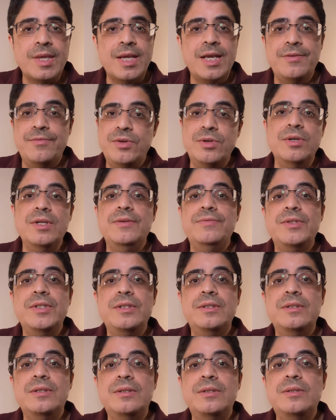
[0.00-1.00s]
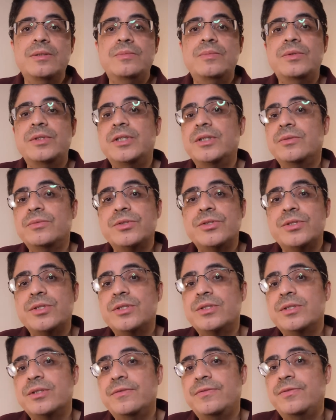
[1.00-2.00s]
Have you lived in a home where it was
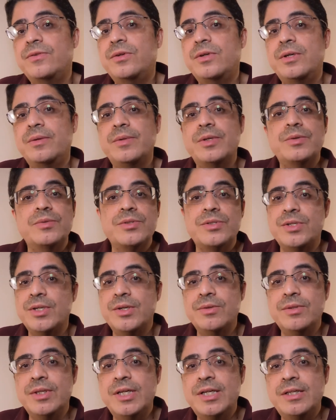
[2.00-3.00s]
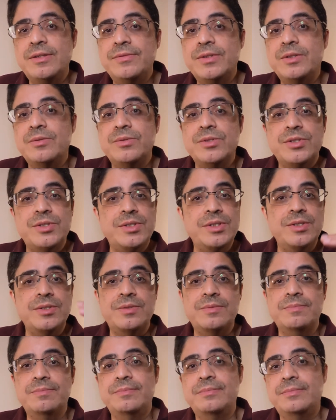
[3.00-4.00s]
just informed? There was no love, it was
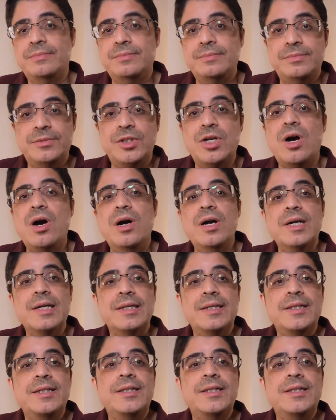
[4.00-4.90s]
just talk?